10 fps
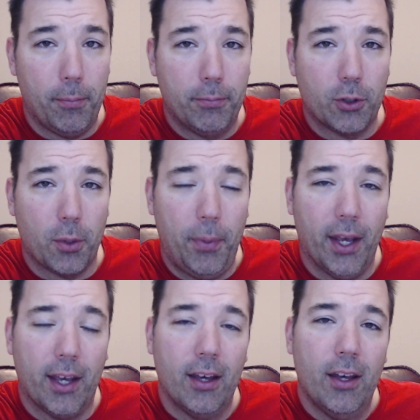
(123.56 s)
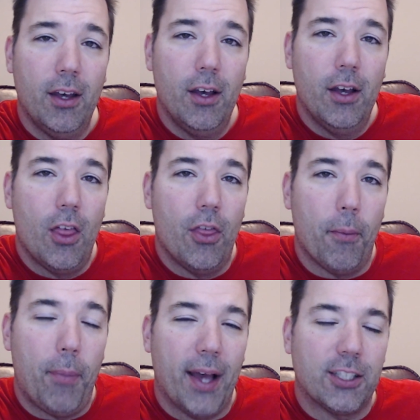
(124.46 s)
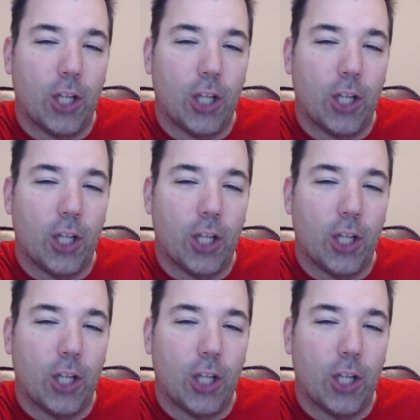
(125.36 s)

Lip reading: sort of pick the best